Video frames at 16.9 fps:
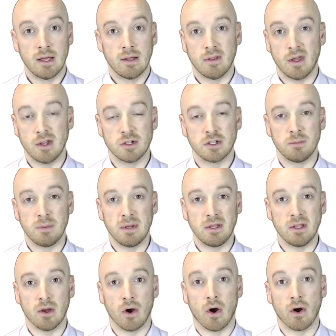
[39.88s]
they just mean
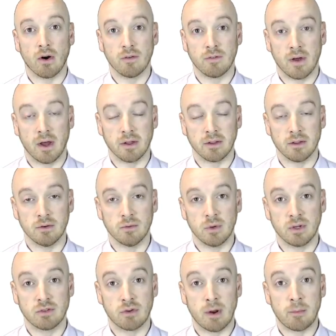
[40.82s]
the R value,
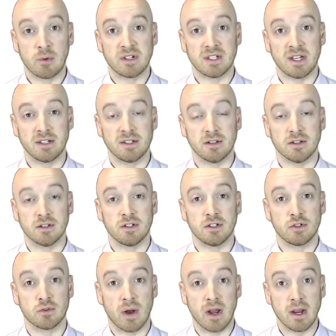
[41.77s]
which represents the
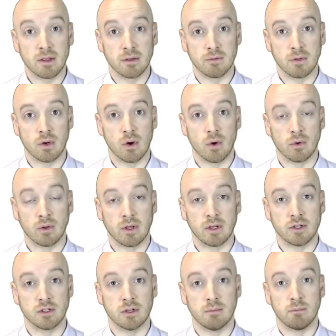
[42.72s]
strength of the
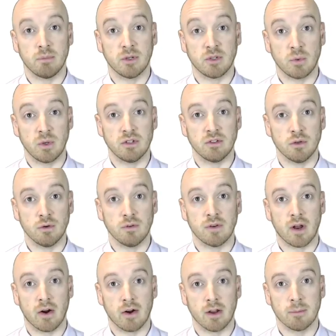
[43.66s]
correlation between two
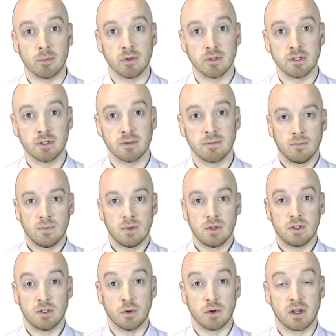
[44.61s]
variables.
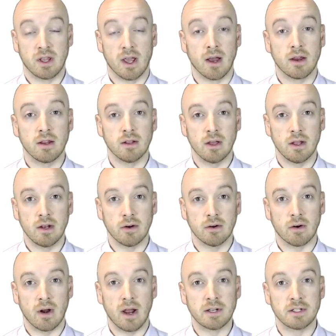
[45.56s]
So to calculate
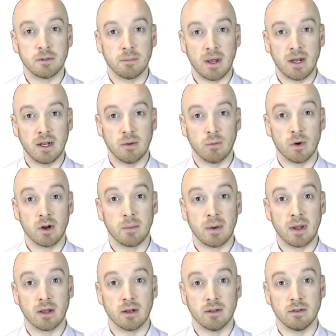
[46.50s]
it or estimate it, what am
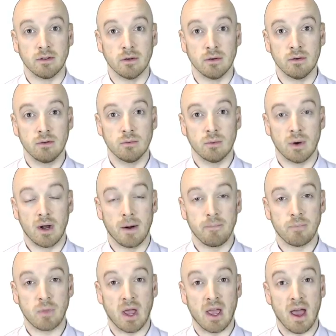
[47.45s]
I going to do?
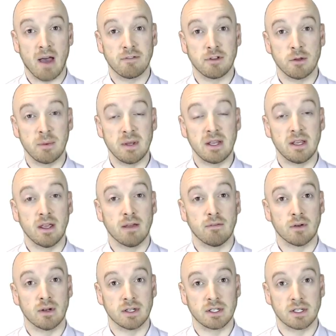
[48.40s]
Well, I have to be
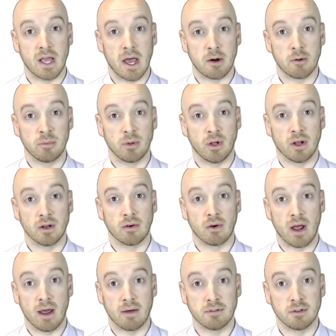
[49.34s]
given a scatter plot
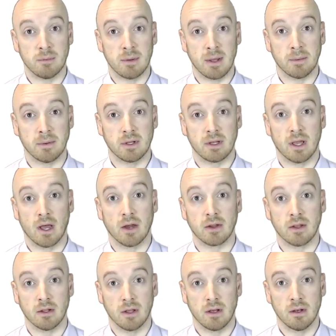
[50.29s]
graph to be able to
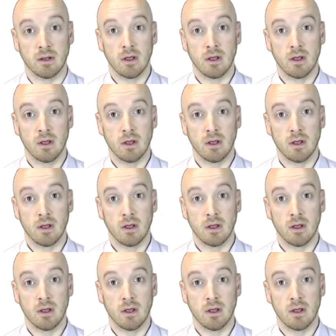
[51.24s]
calculate.